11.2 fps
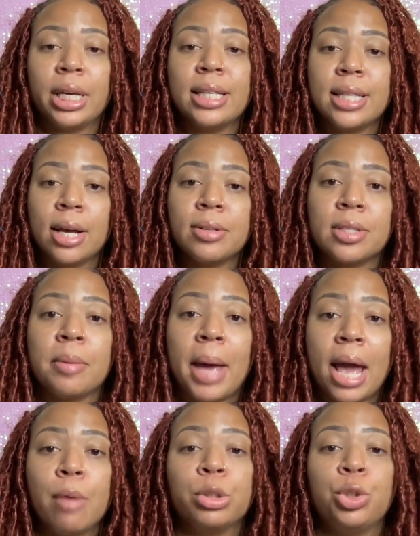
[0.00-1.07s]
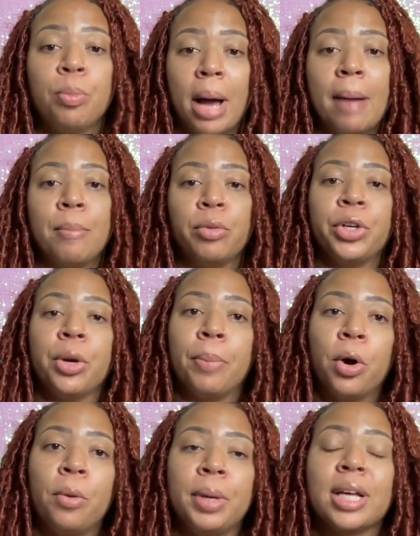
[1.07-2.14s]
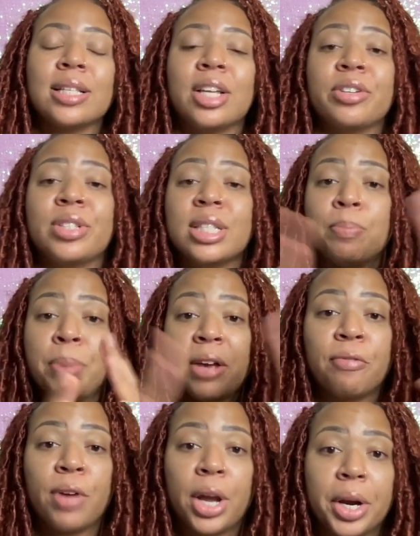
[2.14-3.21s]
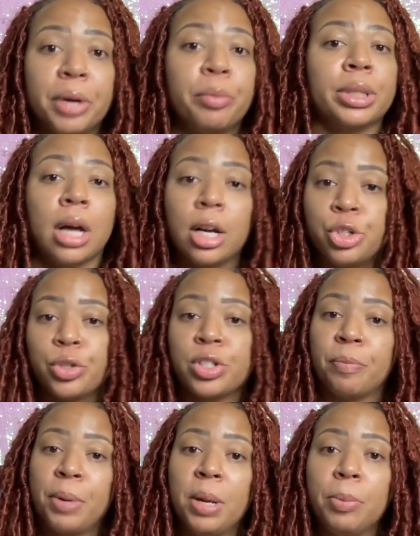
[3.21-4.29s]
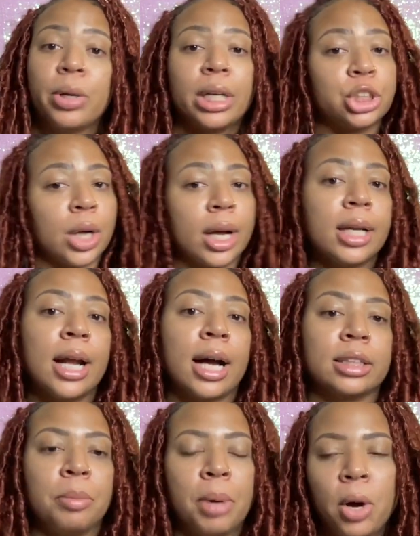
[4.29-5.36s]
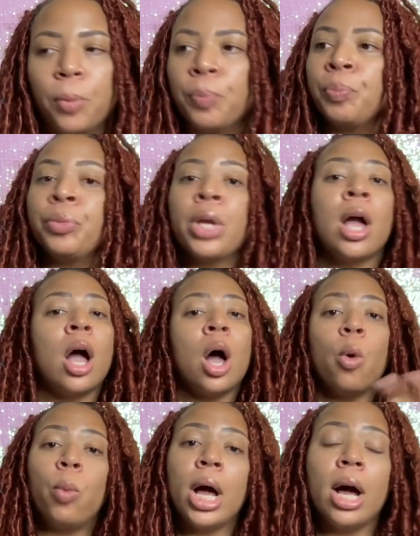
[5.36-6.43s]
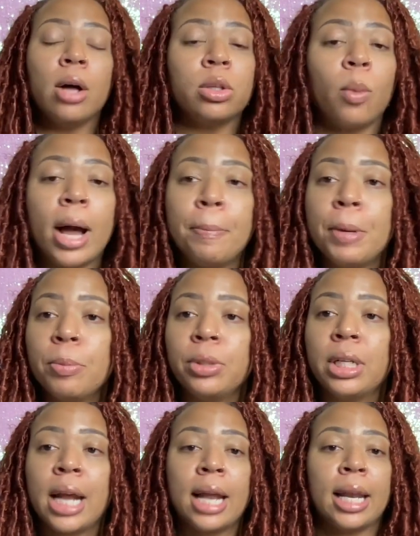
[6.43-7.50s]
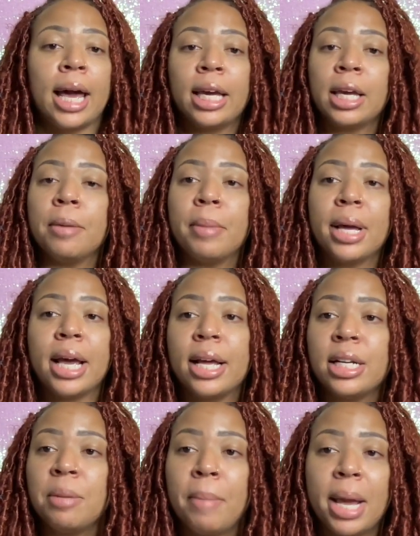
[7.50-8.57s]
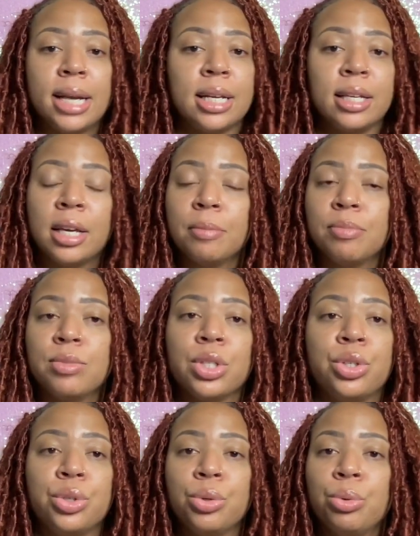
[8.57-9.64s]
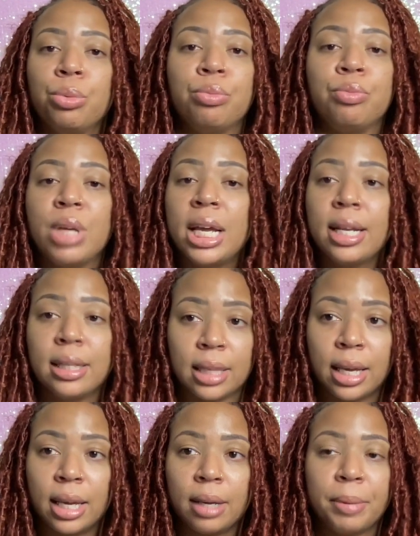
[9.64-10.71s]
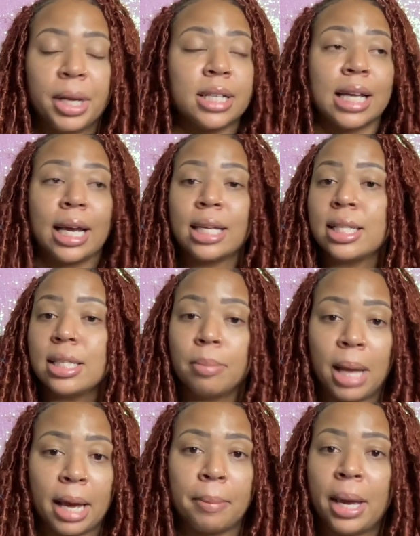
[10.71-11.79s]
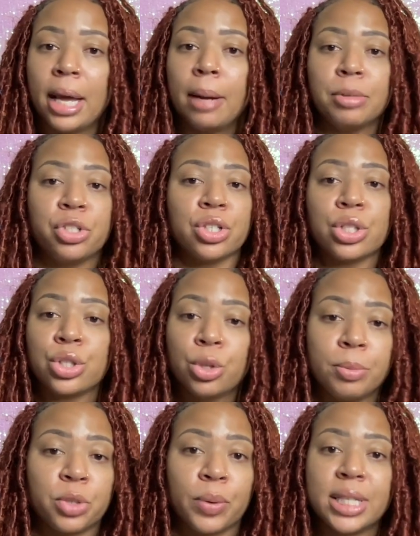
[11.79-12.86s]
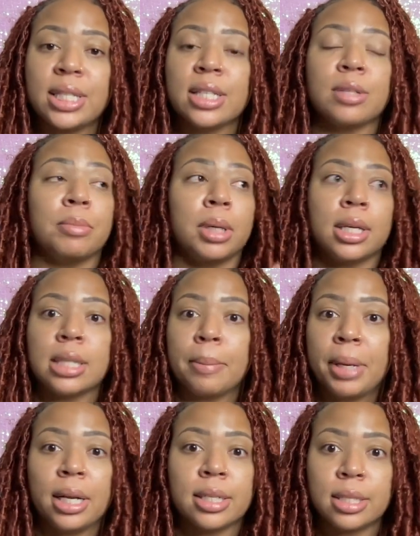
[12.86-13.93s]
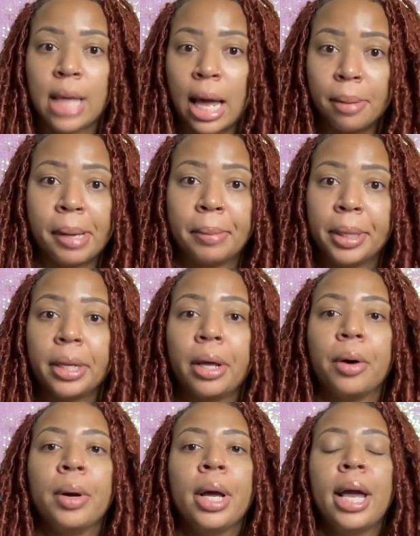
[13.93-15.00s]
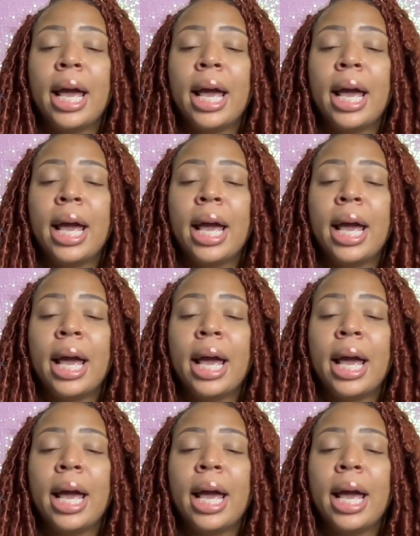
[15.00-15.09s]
And he tells them, hey, would you mind moving your boat? Because there's this big ferry with hundreds of people that's trying to dock the boat. Well, the white people did not like him at demanding him to do anything because I guess he's a Black man. I'm going to just assume it's racism because, it's Alabama. Hello.